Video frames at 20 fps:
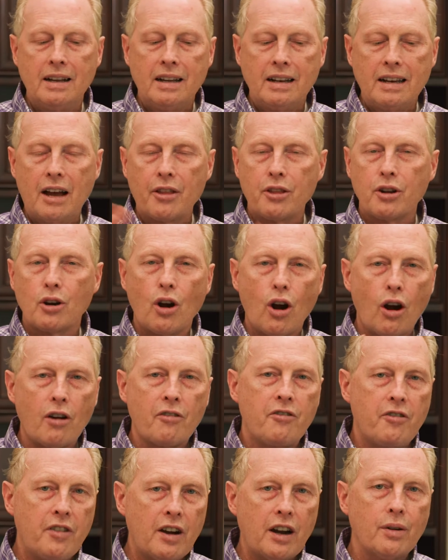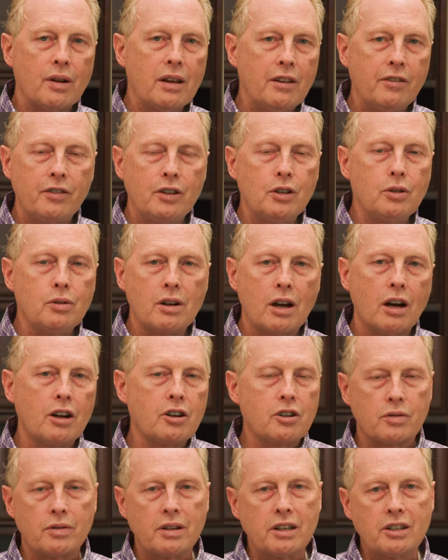Now, there are very few
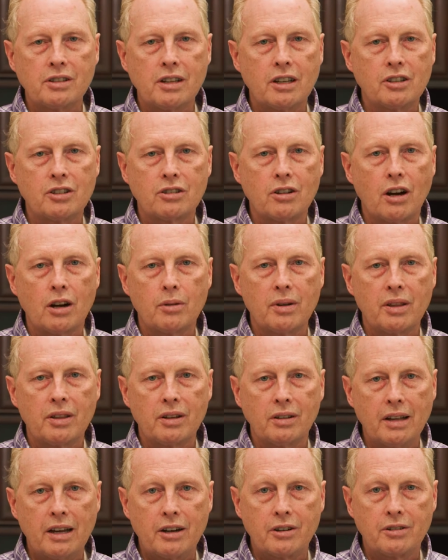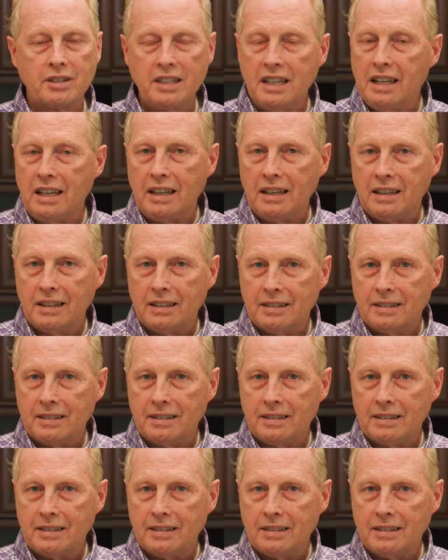countries that start with the letter D.